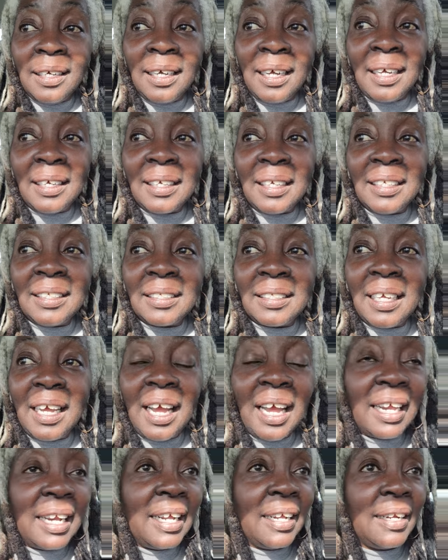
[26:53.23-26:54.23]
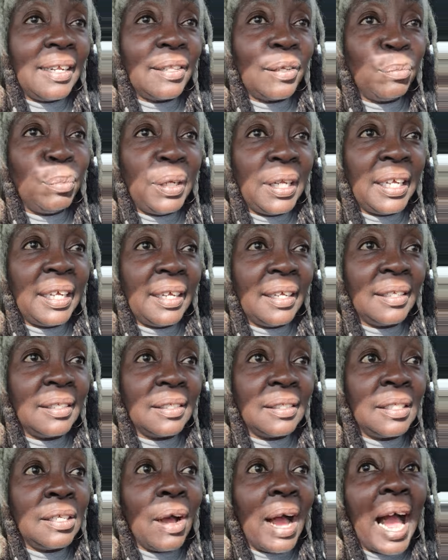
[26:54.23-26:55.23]
I guess God had other plans.
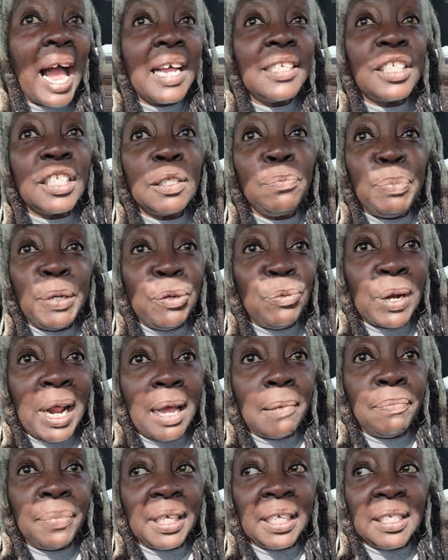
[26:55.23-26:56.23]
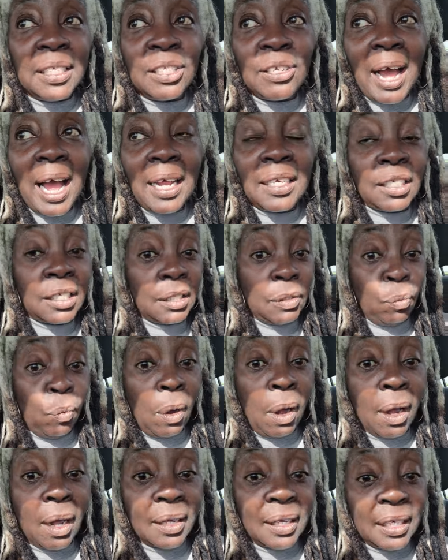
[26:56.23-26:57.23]
So I just be what I be. So I just
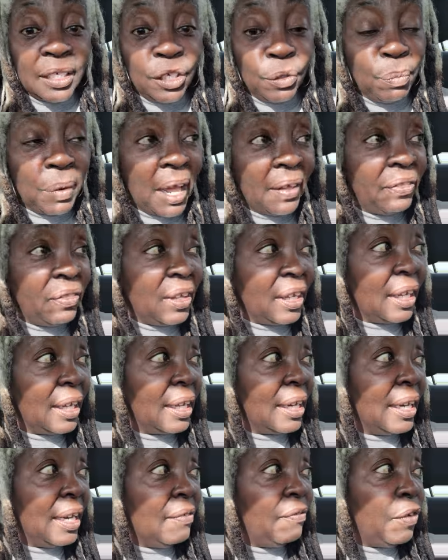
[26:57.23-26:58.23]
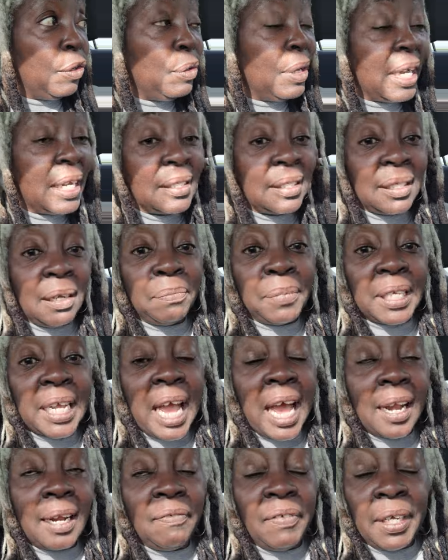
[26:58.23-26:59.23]
walk and do my thing. And if you get something
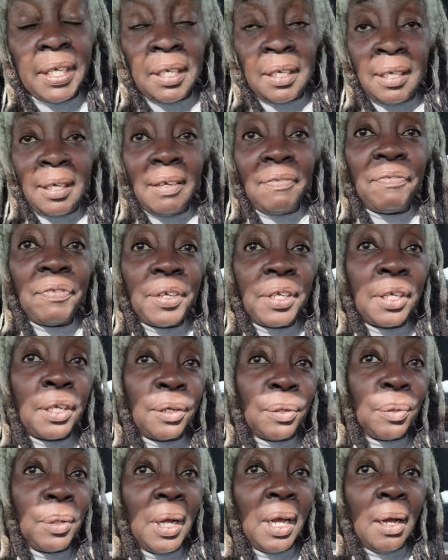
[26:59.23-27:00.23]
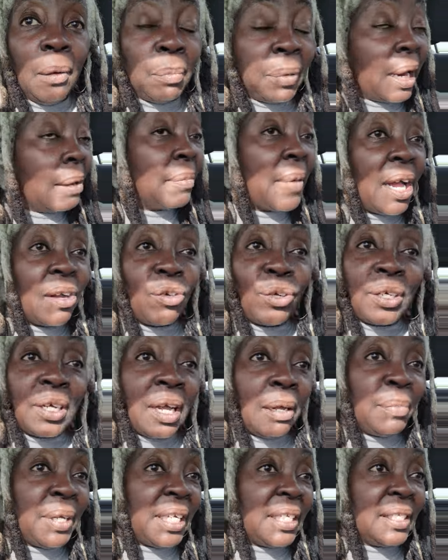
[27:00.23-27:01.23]
out of it, good for you. But I'm not going to
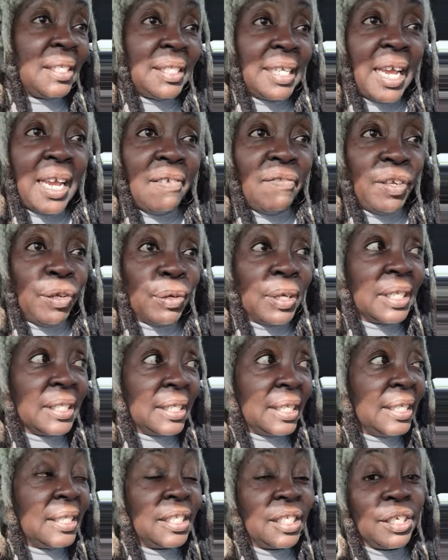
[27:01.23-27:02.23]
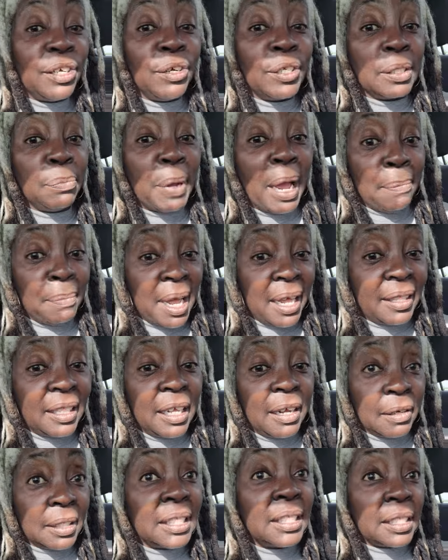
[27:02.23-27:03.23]
come in and save you because this year is about my therapy.